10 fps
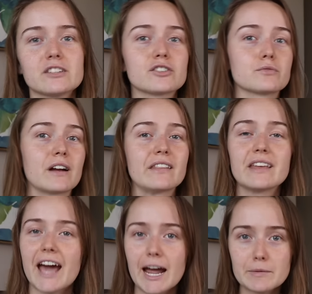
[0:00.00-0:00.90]
just read
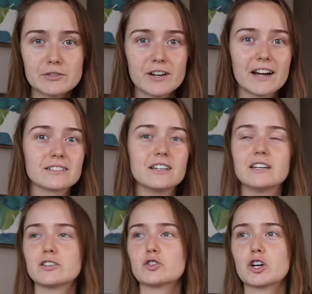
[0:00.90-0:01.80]
the abstract,
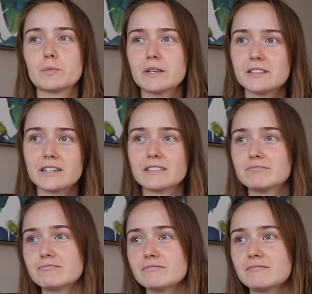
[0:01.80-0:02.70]
determined it
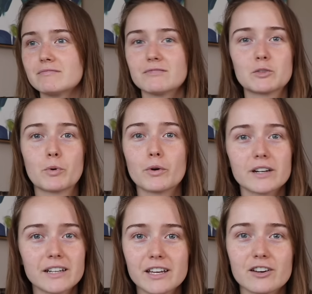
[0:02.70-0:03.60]

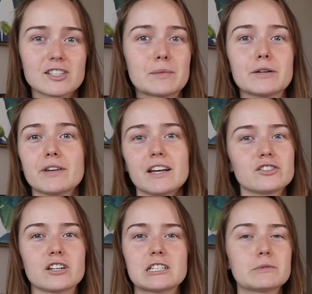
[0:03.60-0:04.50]
supported ERW and
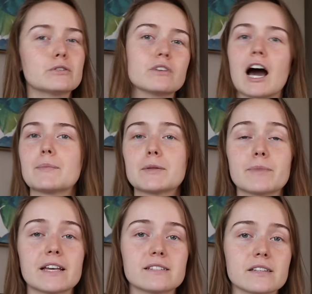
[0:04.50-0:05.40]
HRW and copy and
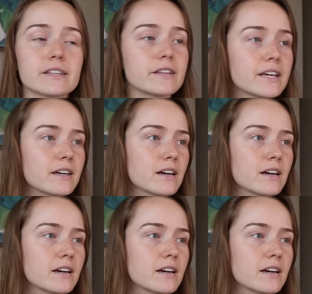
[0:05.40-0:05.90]
pasted the link.